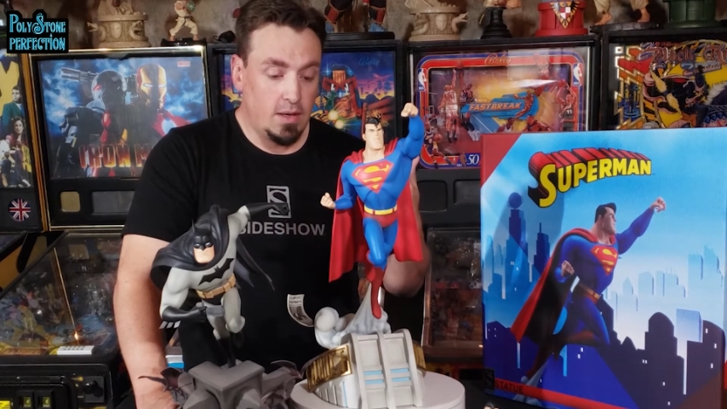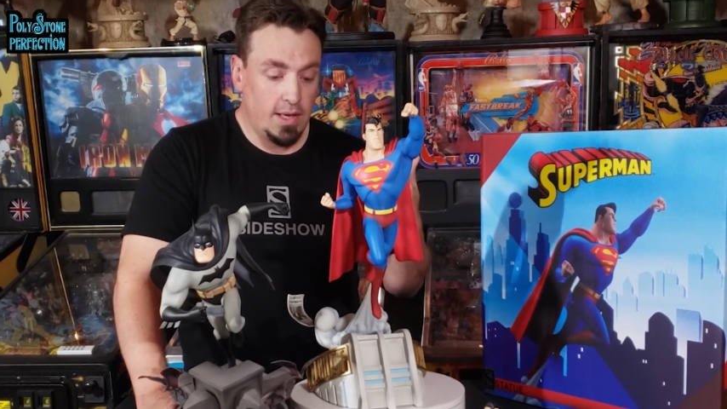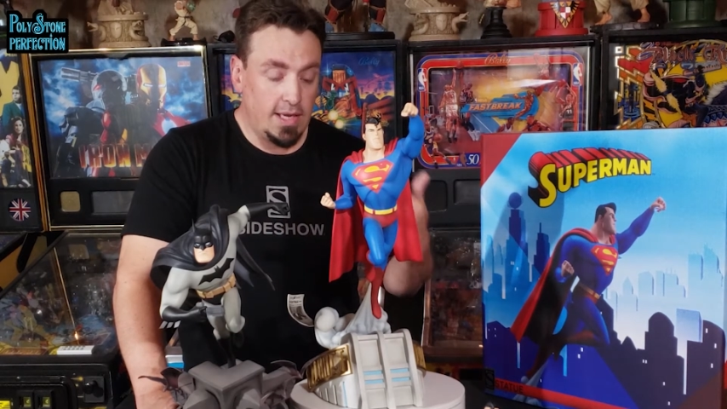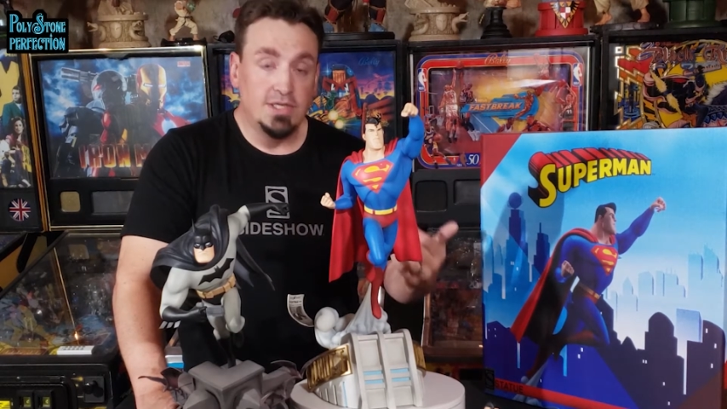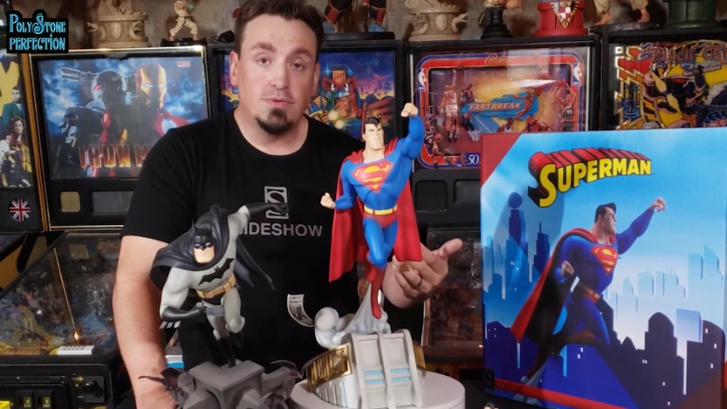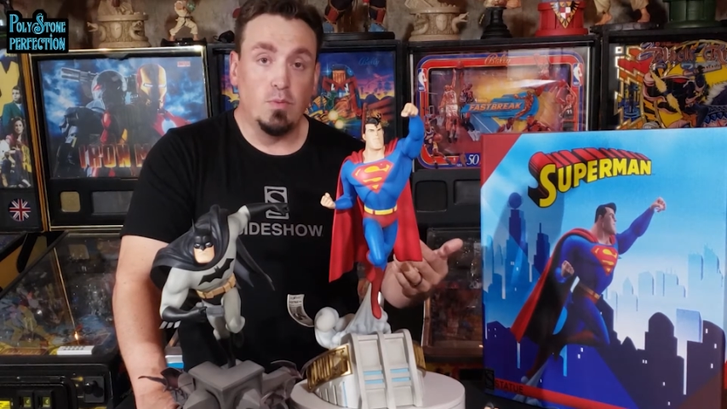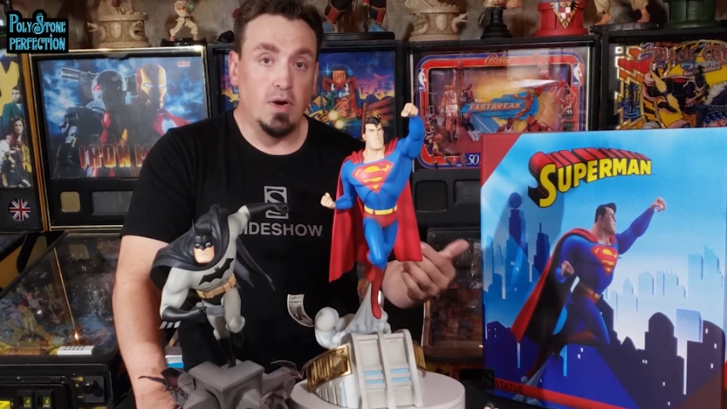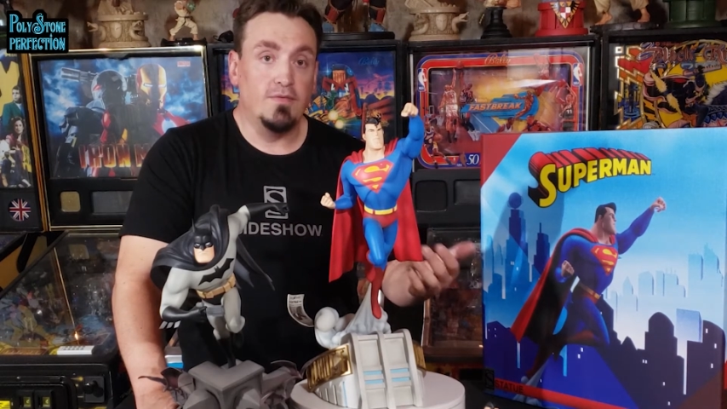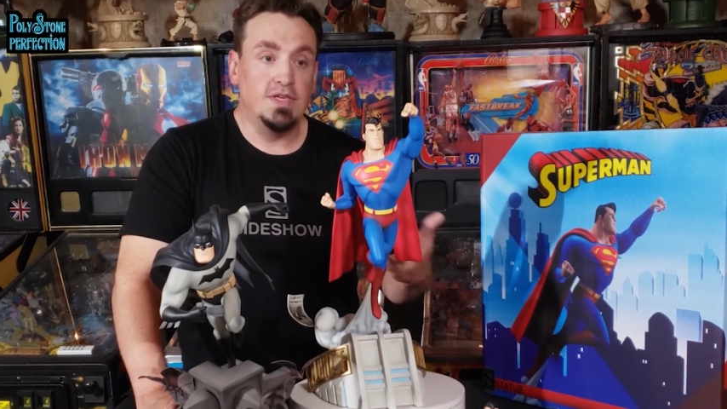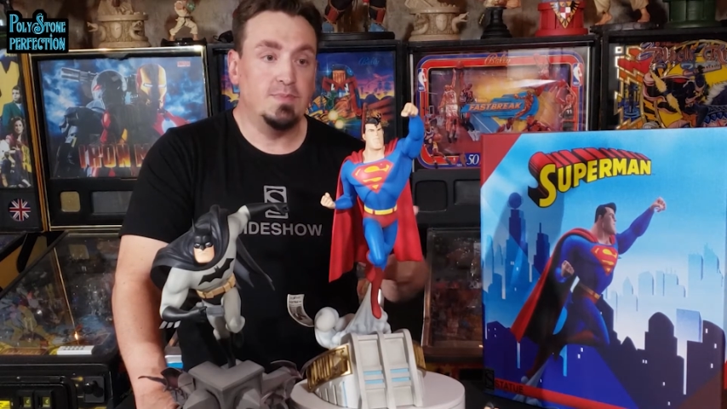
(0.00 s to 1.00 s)
each one
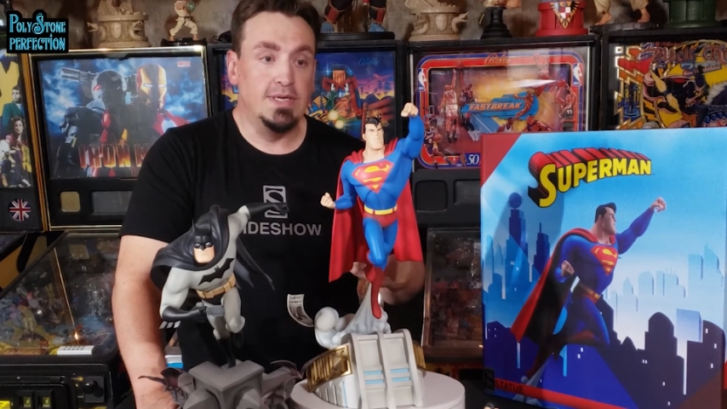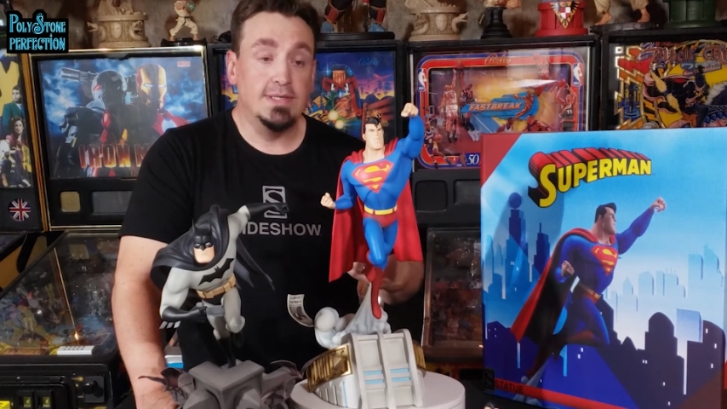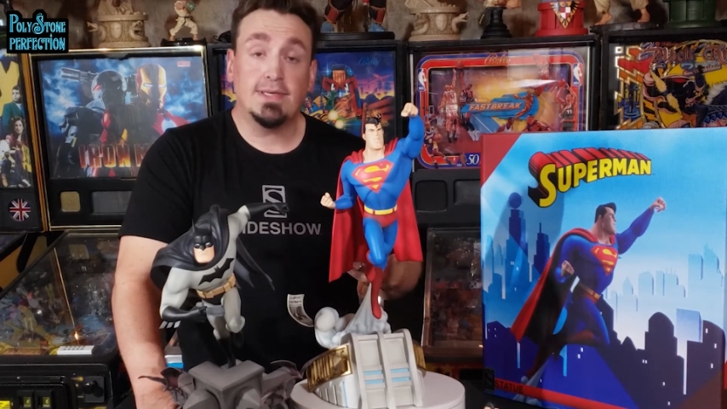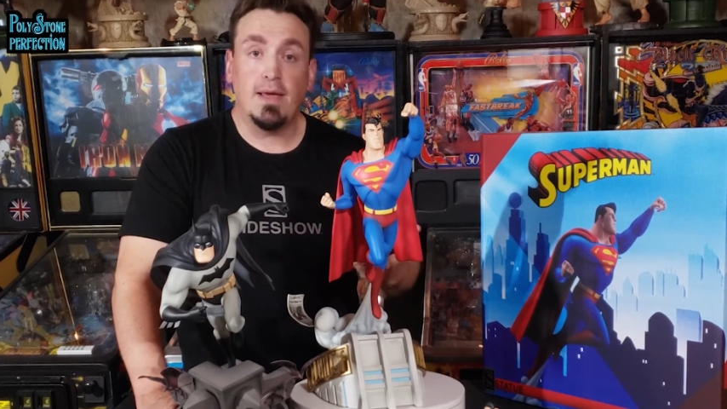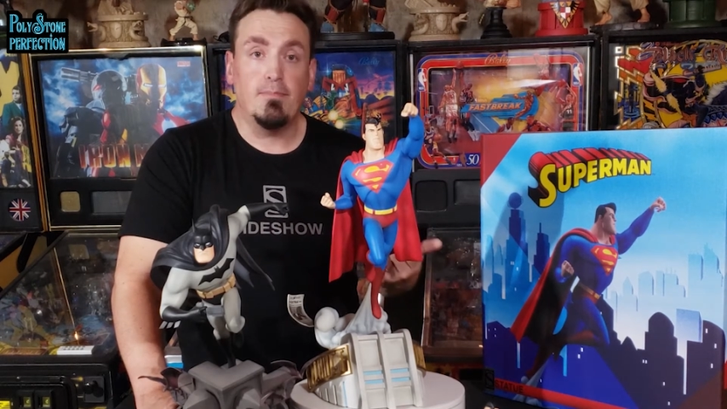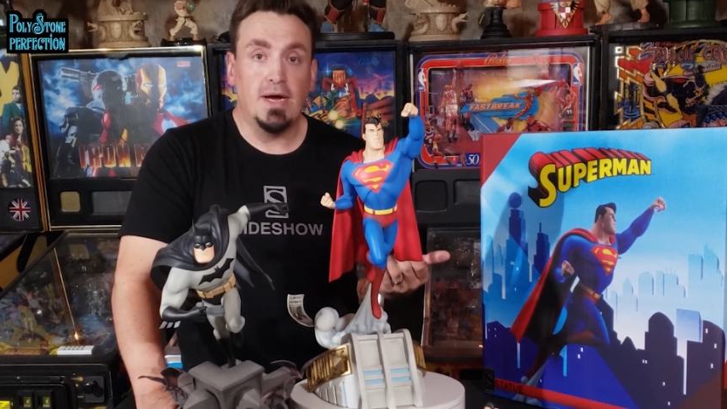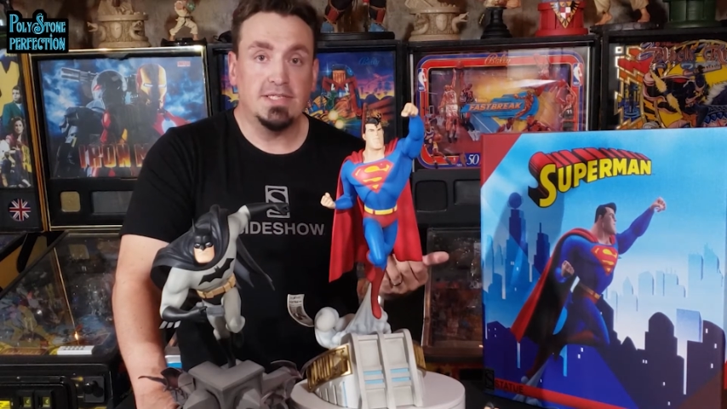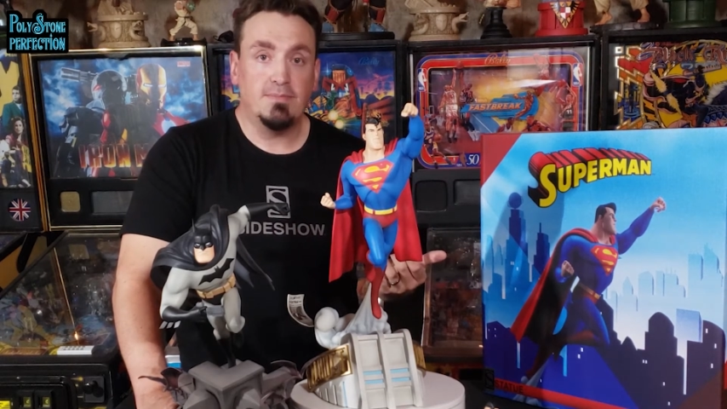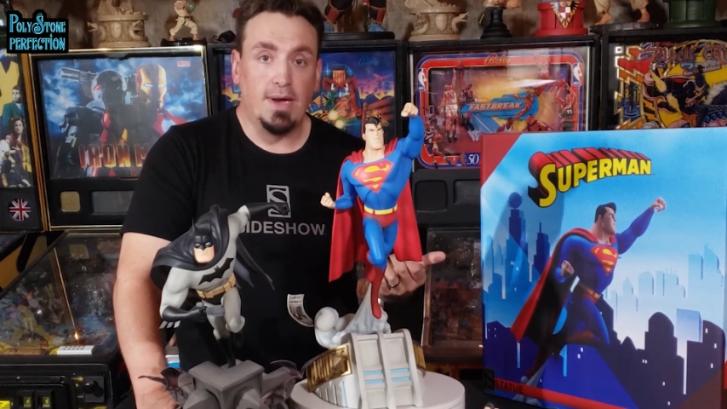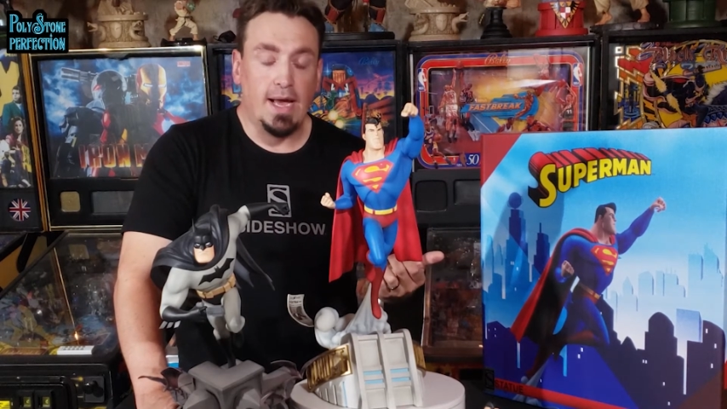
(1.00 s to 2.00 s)
of these pieces a
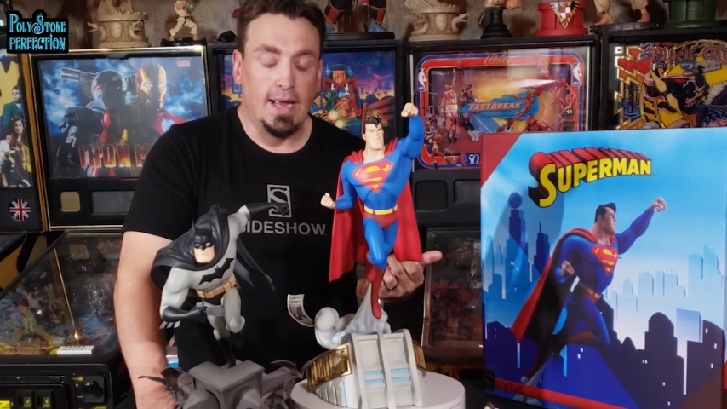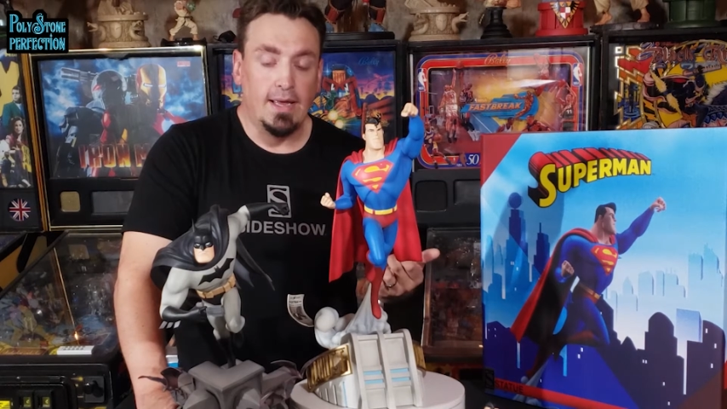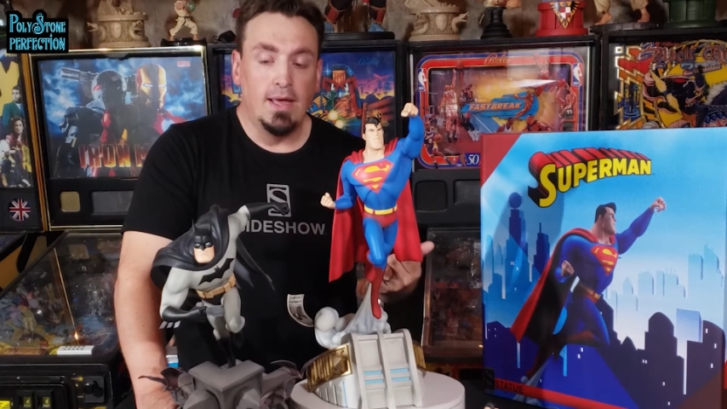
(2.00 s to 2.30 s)
must buy.